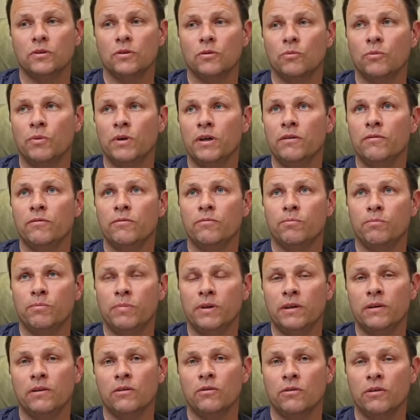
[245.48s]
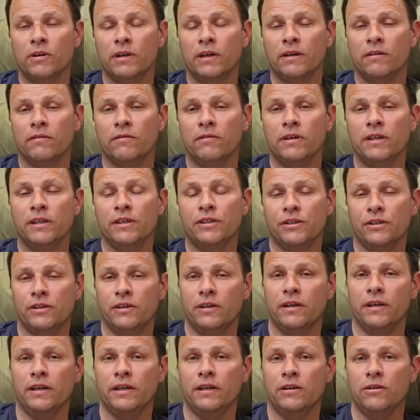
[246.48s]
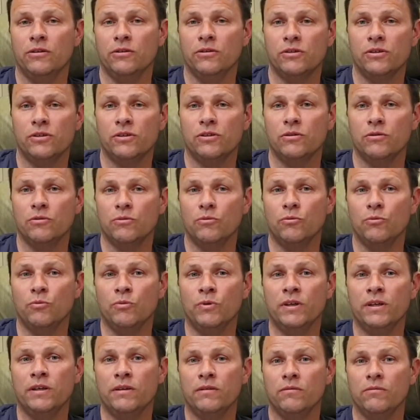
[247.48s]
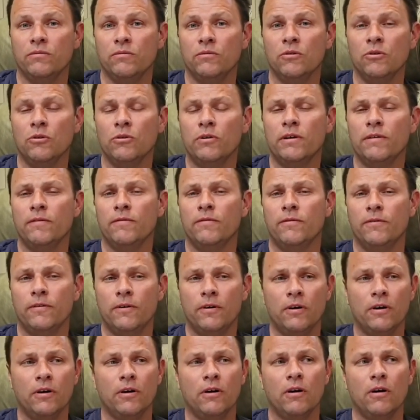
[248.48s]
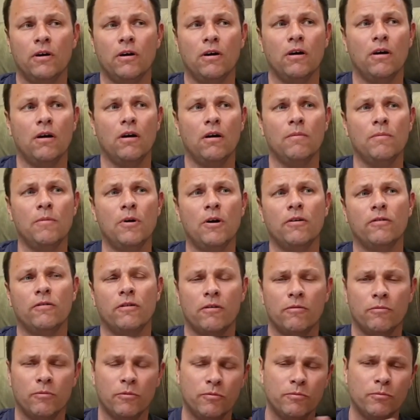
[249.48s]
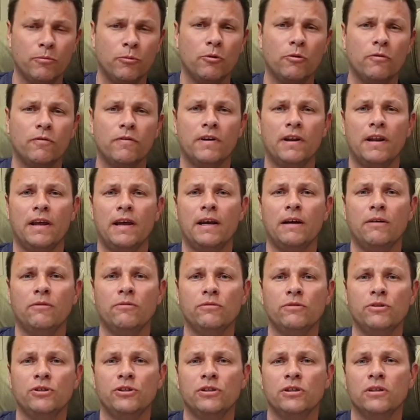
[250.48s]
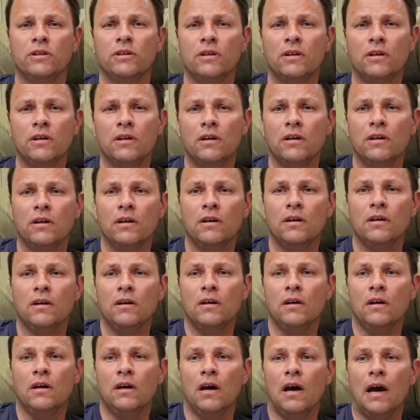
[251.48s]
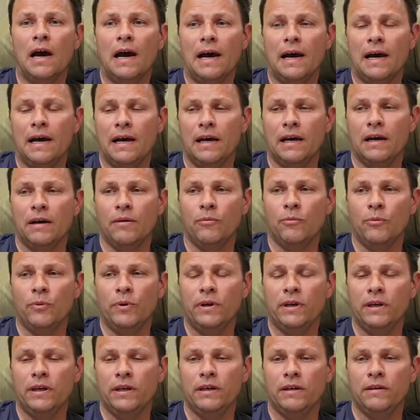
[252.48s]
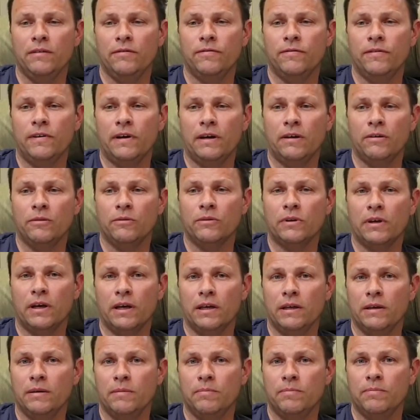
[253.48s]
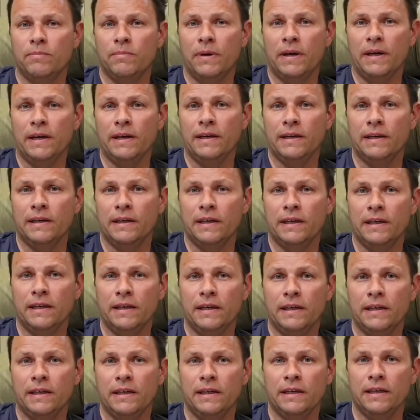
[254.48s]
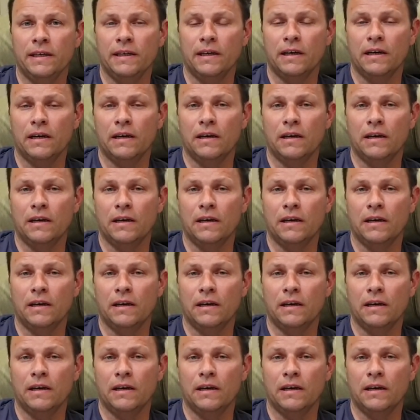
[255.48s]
We've been looking recently because we're looking for a motorhome with more of a lounge, and we found a Bailey